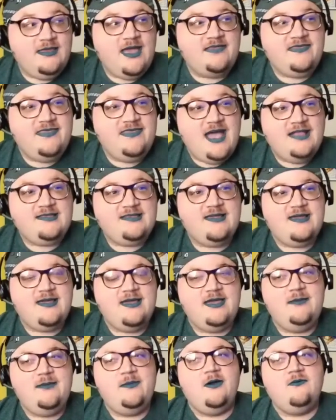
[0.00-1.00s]
at that
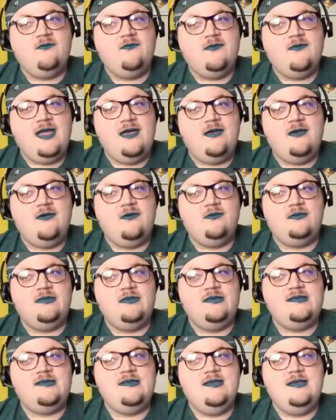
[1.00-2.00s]
time
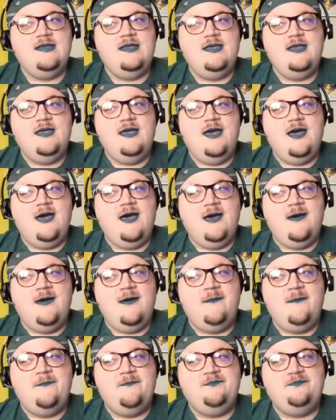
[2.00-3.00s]
around
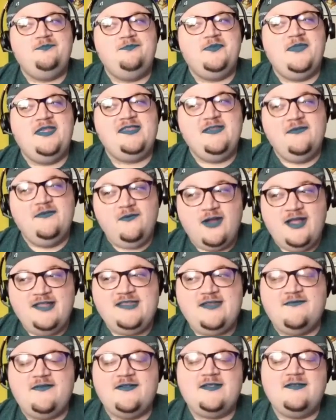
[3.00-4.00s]
the Civil Rights
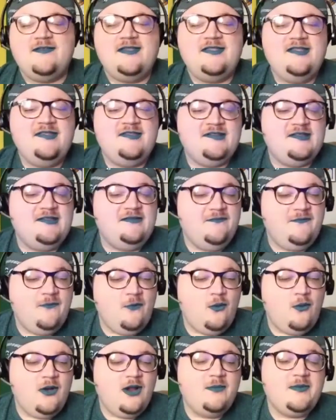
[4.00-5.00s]
Act of
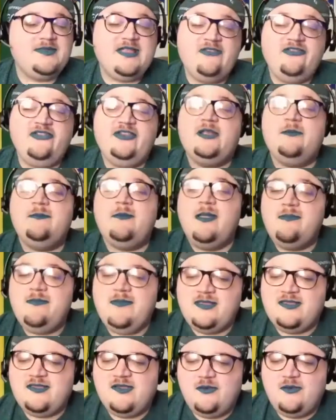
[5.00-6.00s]
1964, potentially an
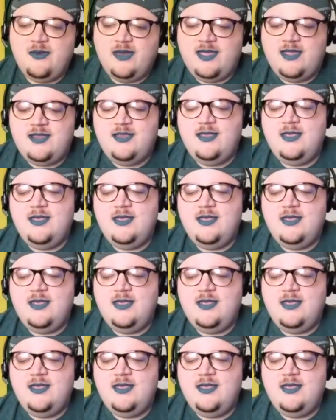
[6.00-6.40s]
amendment to it